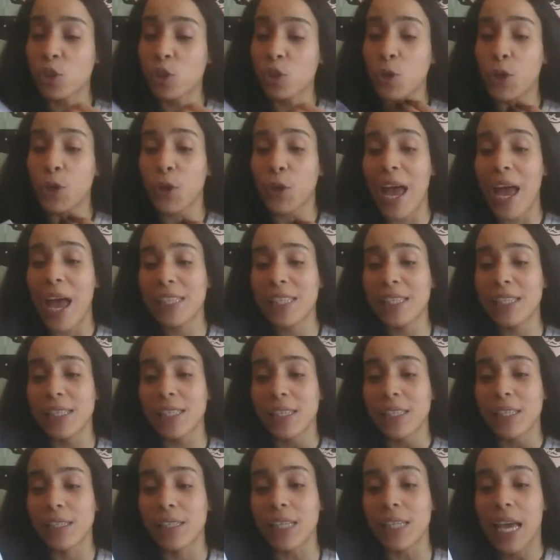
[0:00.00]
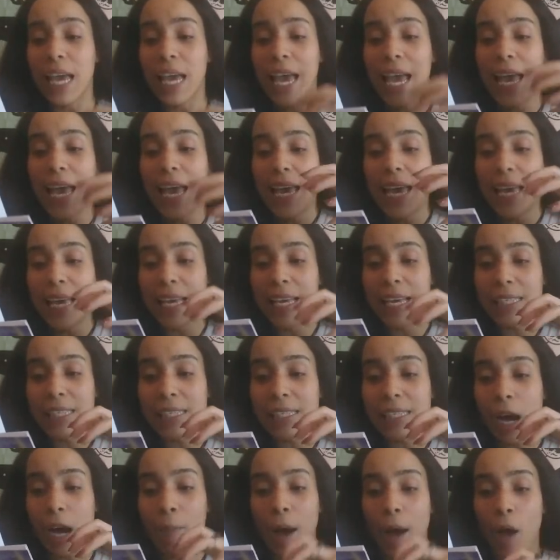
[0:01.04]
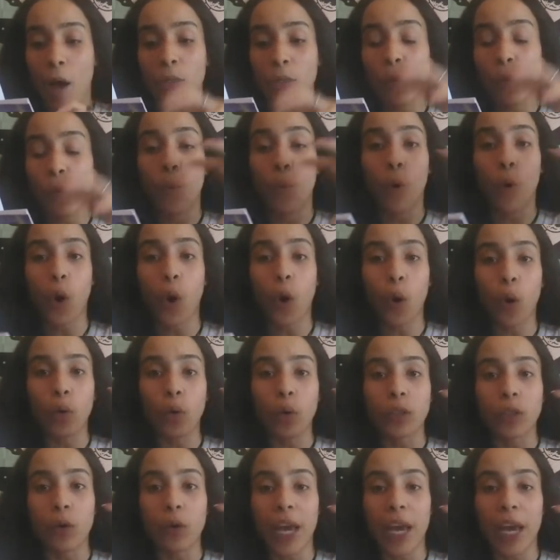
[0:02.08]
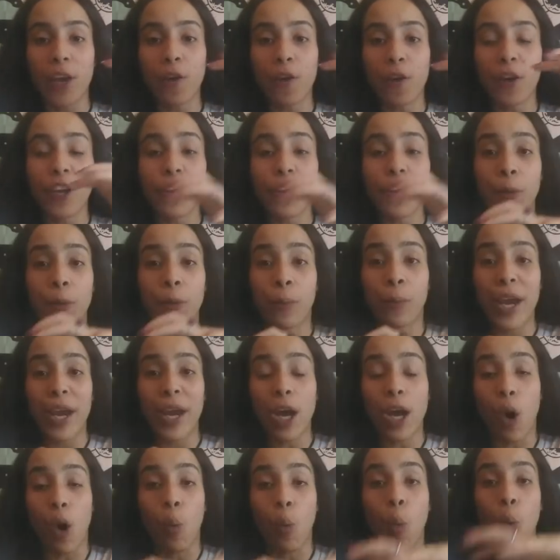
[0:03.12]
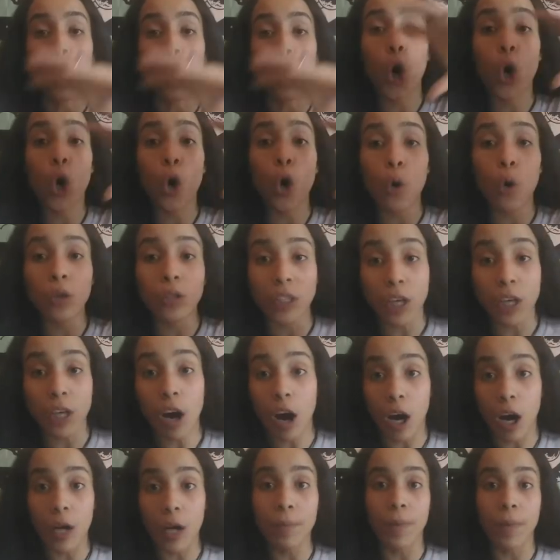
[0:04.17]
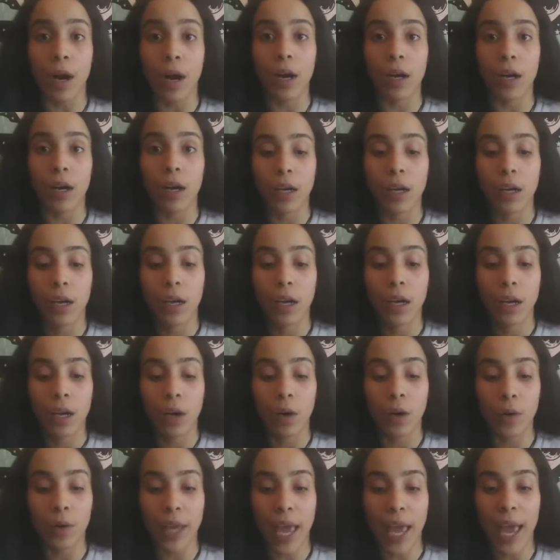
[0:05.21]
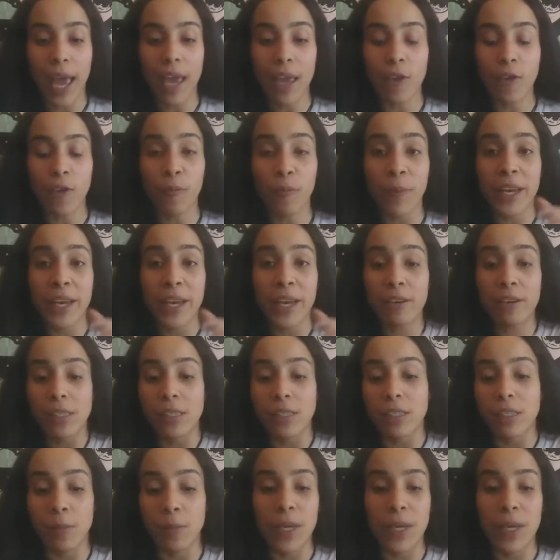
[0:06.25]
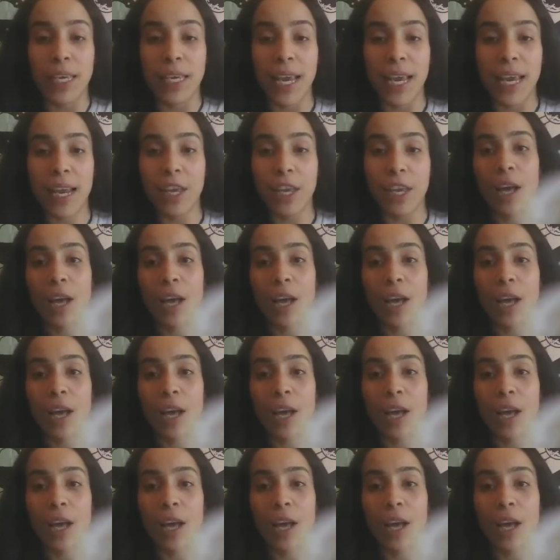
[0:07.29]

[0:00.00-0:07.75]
So your essence is about the world, okay? You're here to break a world karma, okay? You've been here since the beginning.